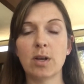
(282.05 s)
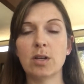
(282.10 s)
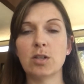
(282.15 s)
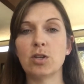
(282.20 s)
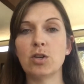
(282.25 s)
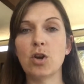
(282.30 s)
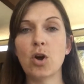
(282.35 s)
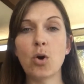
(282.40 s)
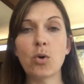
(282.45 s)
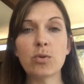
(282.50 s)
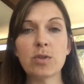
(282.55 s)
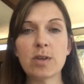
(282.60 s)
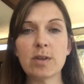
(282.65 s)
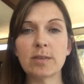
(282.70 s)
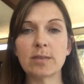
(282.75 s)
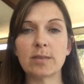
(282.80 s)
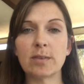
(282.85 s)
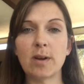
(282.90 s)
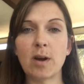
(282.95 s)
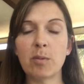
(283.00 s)
Know
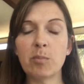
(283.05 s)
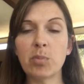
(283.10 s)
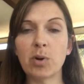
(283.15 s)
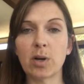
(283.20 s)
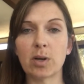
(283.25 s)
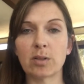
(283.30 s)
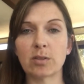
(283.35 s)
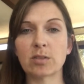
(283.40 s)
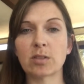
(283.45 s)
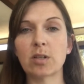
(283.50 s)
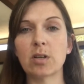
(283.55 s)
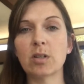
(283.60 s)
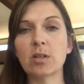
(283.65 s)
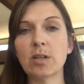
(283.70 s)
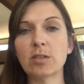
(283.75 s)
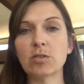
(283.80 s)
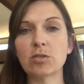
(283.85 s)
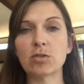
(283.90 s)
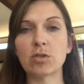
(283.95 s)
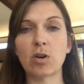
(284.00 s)
these numbers:
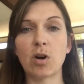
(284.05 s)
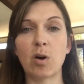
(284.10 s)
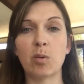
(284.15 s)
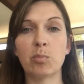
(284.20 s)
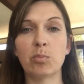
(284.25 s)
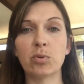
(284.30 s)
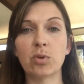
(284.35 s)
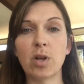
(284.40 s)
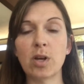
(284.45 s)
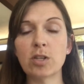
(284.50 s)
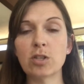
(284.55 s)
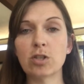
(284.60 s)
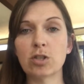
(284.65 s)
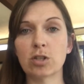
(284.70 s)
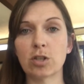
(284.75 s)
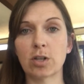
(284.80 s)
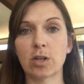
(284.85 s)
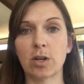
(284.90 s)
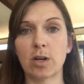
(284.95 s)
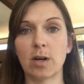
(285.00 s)
cholesterol, blood
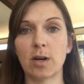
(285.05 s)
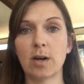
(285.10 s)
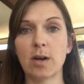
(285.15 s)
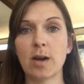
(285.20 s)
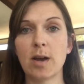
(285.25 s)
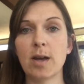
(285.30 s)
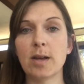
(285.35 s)
sugar.